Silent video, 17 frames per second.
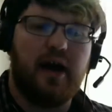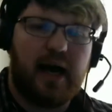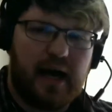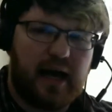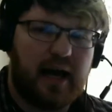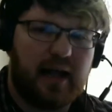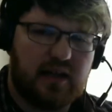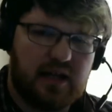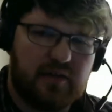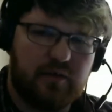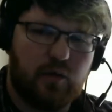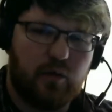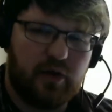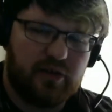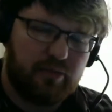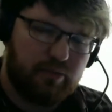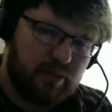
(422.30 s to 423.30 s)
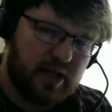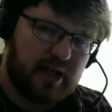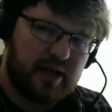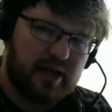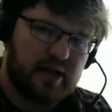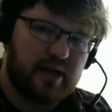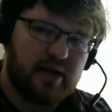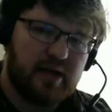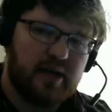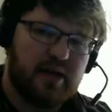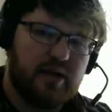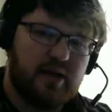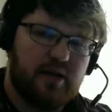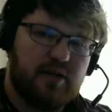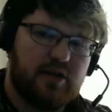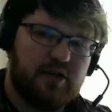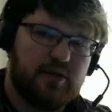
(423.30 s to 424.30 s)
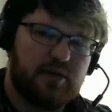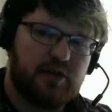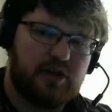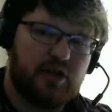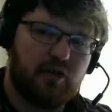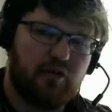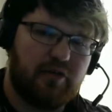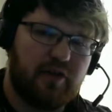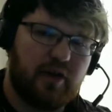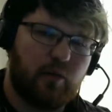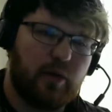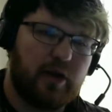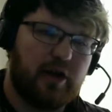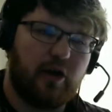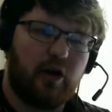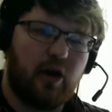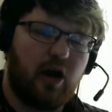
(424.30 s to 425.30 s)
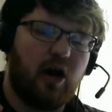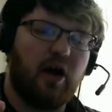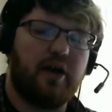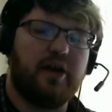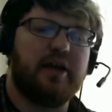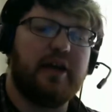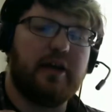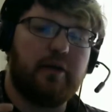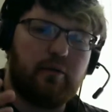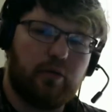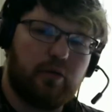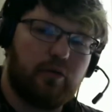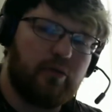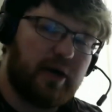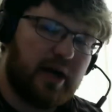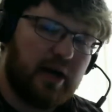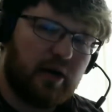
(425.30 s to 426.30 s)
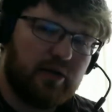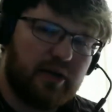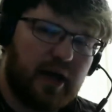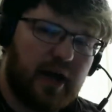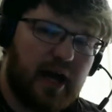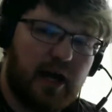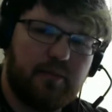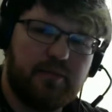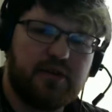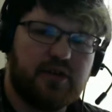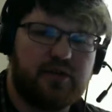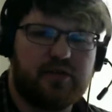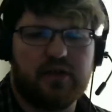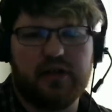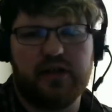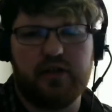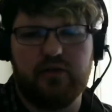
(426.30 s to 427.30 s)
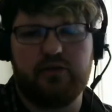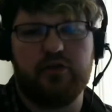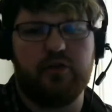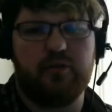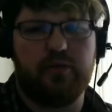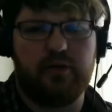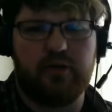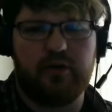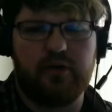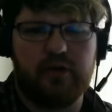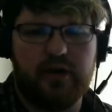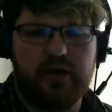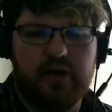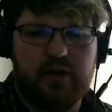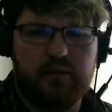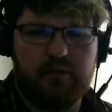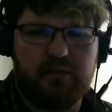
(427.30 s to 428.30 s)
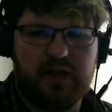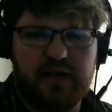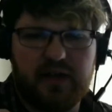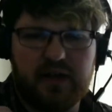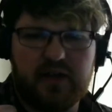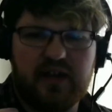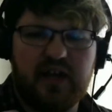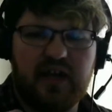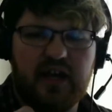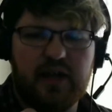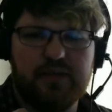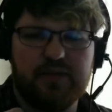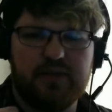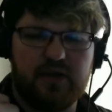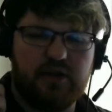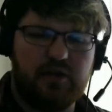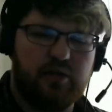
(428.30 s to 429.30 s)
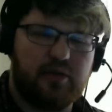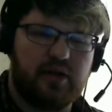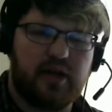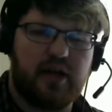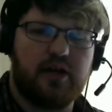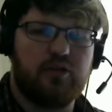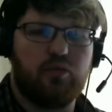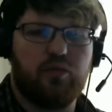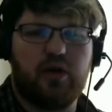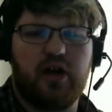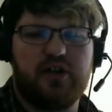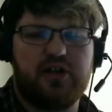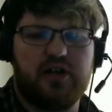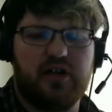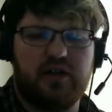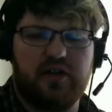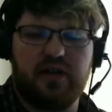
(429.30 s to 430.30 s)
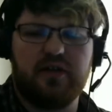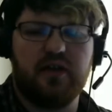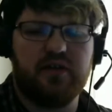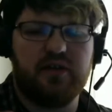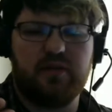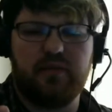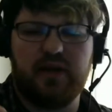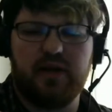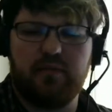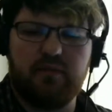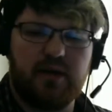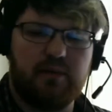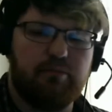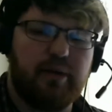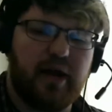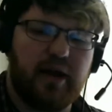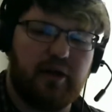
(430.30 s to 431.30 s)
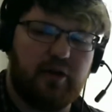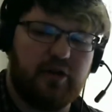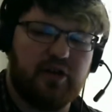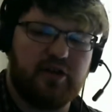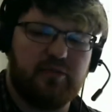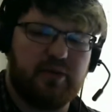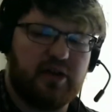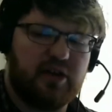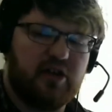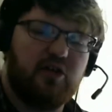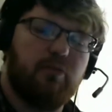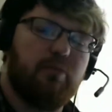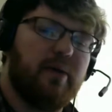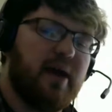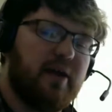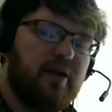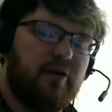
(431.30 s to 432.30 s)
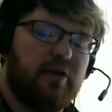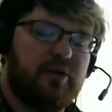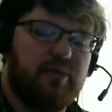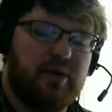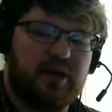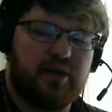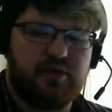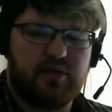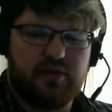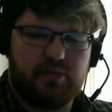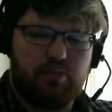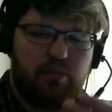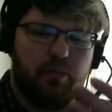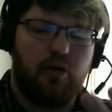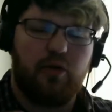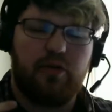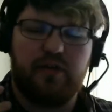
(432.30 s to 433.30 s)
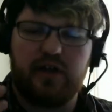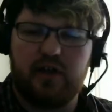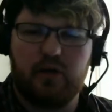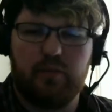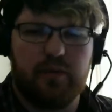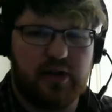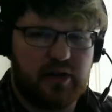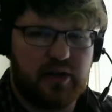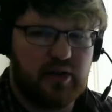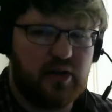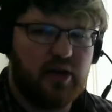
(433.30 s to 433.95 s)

eye level with me, showing that we are on equal ground. I'm just a YouTuber playing games, and you're the guys watching. That doesn't make me better, doesn't make you better, it makes us both human.